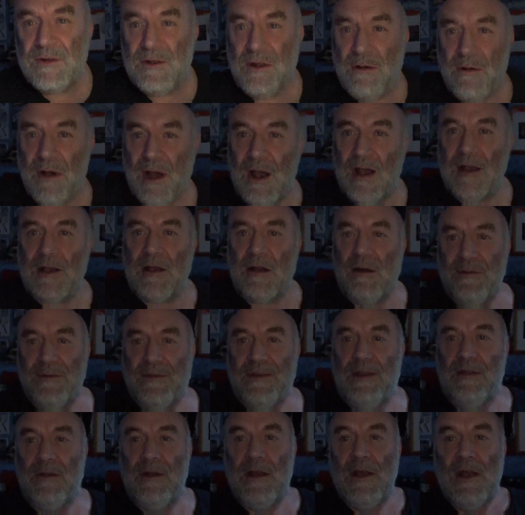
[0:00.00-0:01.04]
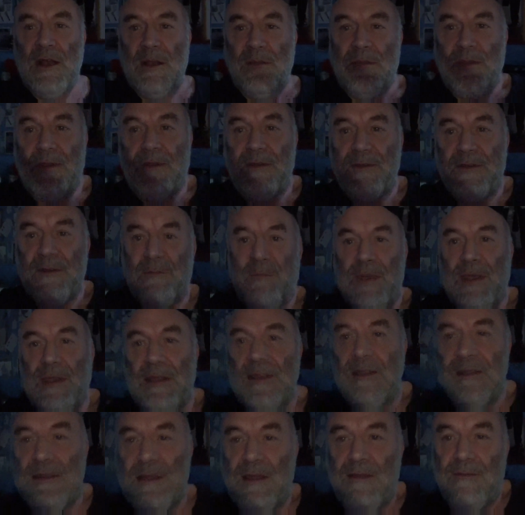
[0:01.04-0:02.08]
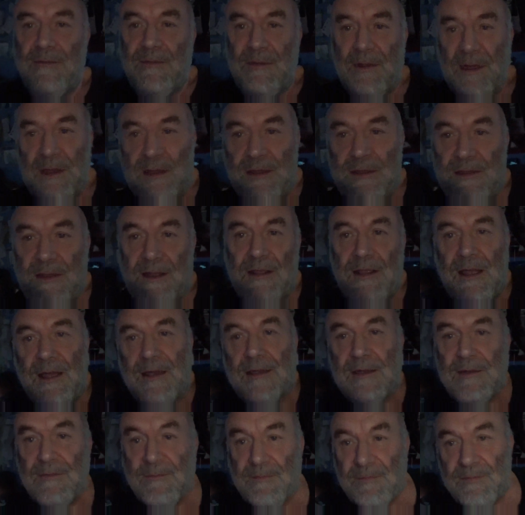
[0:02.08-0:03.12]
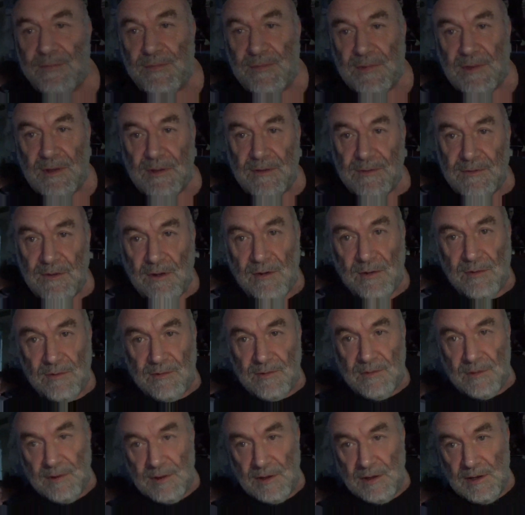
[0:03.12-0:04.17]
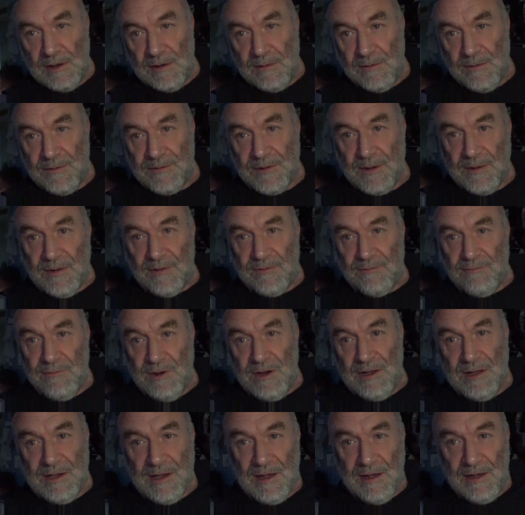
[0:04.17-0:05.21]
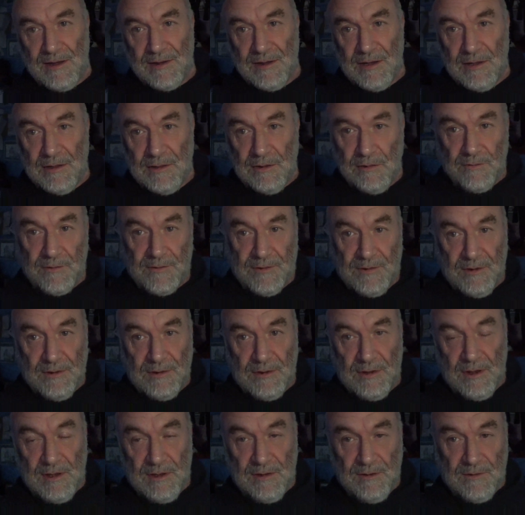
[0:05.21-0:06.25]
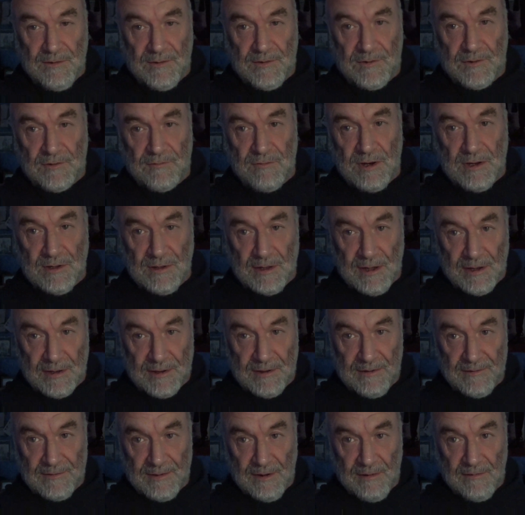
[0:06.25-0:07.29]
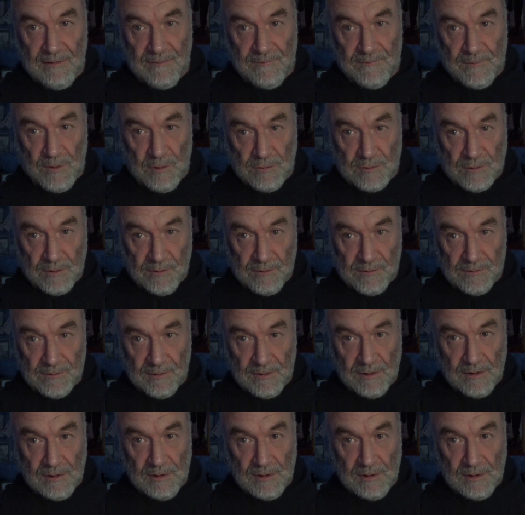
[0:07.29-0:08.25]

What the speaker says: you know, I can't tell. Because of being in the light is not. Also, it's really hard. It looks in the screen like it's out of focus.